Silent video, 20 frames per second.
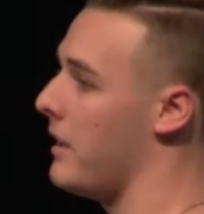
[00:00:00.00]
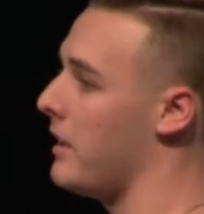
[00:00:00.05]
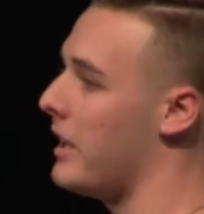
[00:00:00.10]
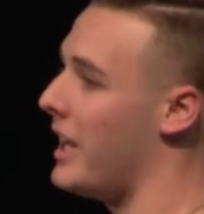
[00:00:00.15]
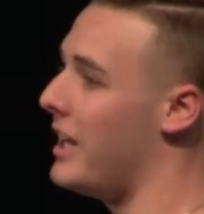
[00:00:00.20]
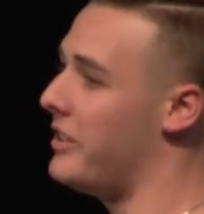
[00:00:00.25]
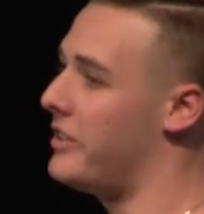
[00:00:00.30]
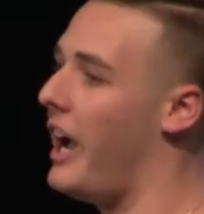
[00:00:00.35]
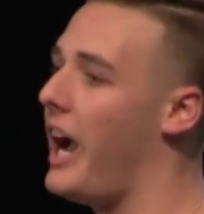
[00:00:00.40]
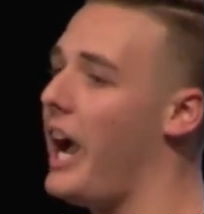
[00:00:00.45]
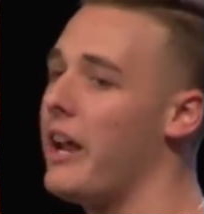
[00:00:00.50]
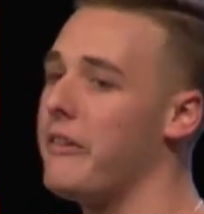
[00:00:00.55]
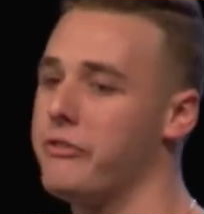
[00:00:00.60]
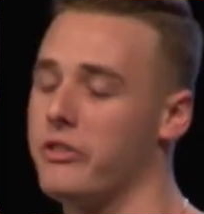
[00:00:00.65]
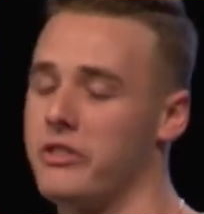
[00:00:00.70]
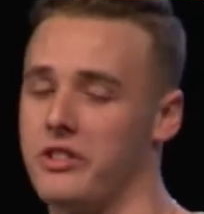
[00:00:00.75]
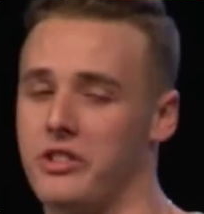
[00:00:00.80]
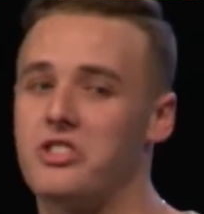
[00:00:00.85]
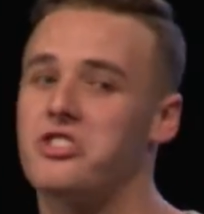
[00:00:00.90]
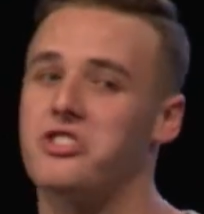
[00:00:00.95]
He died for
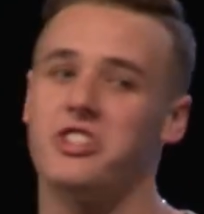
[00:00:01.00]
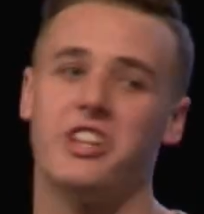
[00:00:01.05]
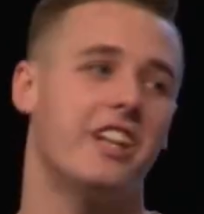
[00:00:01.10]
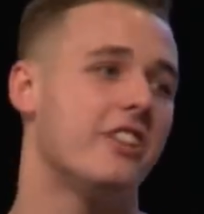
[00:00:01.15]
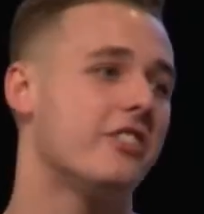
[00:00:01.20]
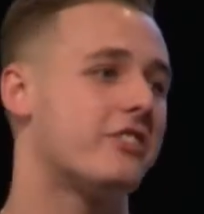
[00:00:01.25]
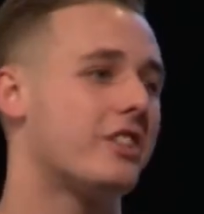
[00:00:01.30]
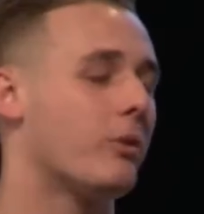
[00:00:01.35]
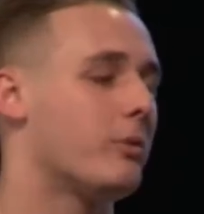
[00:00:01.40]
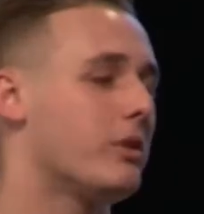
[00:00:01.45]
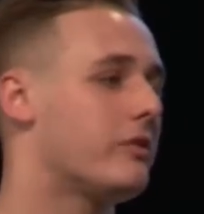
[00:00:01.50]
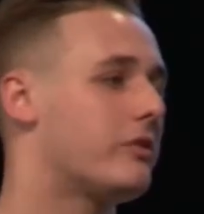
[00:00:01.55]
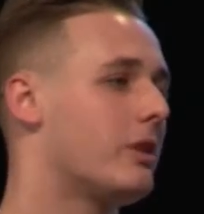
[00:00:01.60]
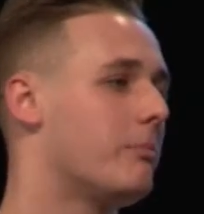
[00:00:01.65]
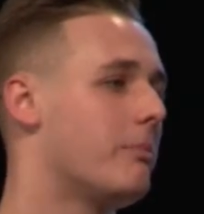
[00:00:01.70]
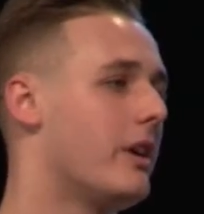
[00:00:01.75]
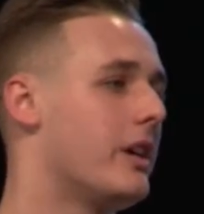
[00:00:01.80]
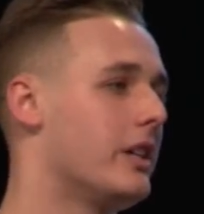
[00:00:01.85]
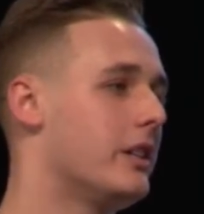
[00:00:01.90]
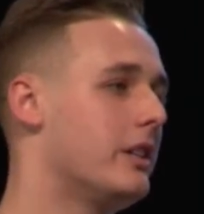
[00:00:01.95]
the sins that we've
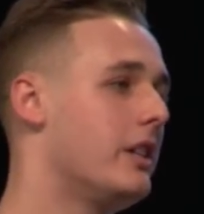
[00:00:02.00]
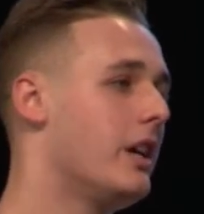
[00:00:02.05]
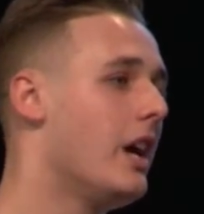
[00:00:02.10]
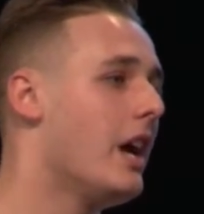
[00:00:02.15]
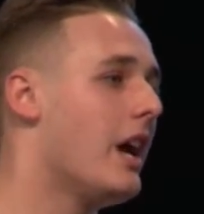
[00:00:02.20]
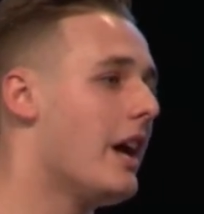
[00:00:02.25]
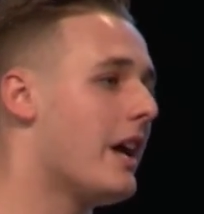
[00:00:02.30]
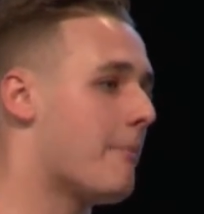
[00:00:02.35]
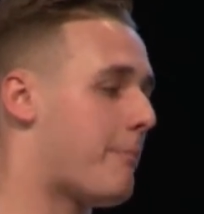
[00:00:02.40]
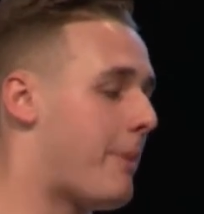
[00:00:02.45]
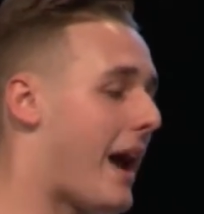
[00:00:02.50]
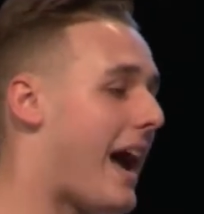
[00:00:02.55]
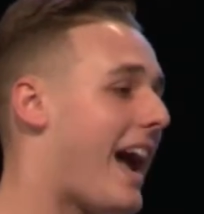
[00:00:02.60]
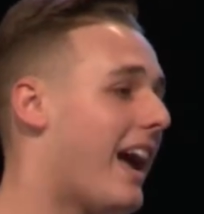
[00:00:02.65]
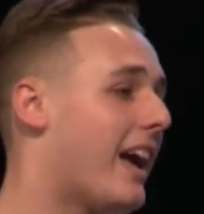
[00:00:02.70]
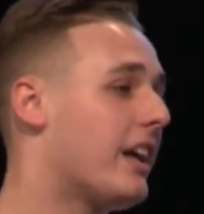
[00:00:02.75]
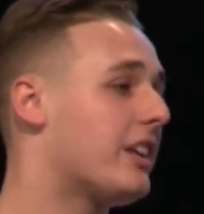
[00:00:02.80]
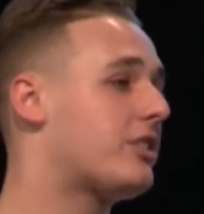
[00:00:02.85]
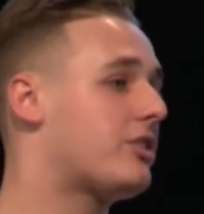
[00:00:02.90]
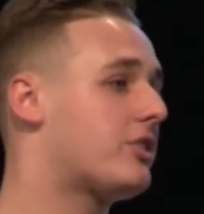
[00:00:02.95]
committed,
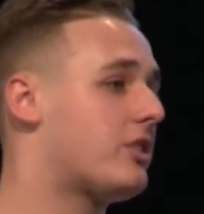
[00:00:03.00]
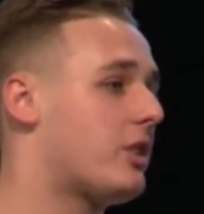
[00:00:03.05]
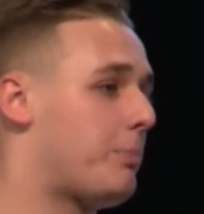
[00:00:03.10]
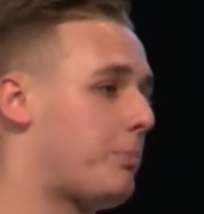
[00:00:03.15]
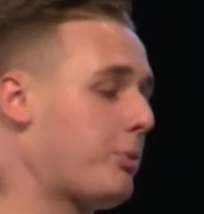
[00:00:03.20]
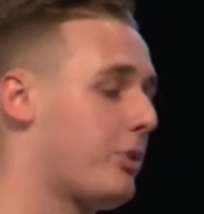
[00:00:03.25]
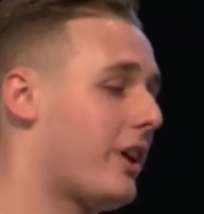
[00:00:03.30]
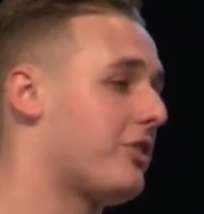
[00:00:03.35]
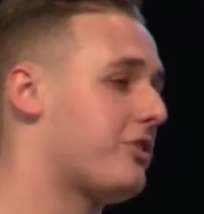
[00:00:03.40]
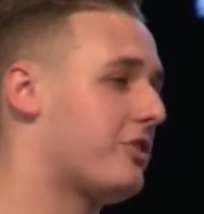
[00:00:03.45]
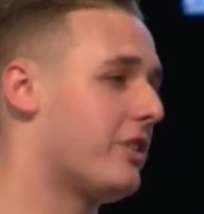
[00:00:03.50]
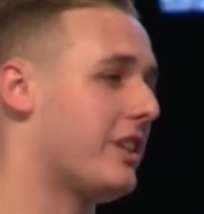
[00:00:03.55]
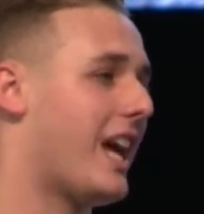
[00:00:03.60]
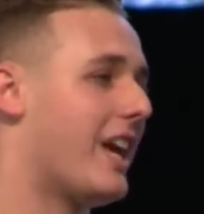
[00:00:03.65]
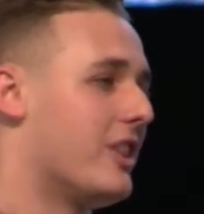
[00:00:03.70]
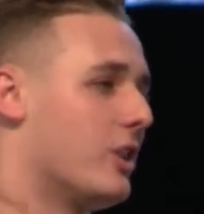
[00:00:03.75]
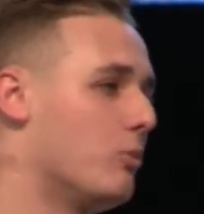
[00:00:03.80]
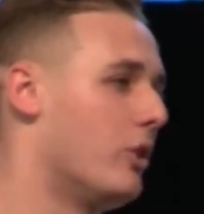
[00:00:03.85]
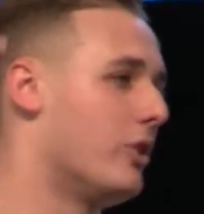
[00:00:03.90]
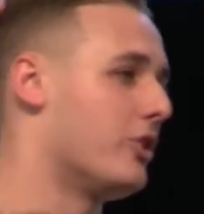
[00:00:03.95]
past, present,
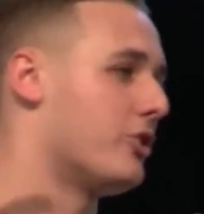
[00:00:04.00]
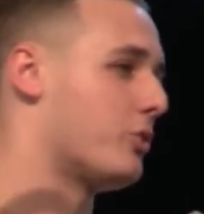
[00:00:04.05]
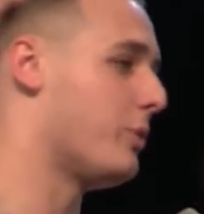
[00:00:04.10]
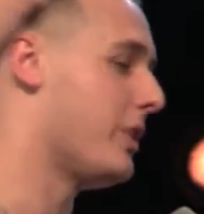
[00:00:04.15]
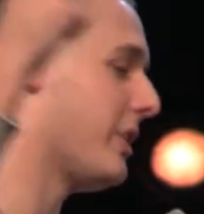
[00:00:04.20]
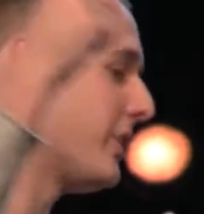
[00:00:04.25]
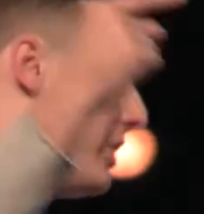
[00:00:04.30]
and the ones we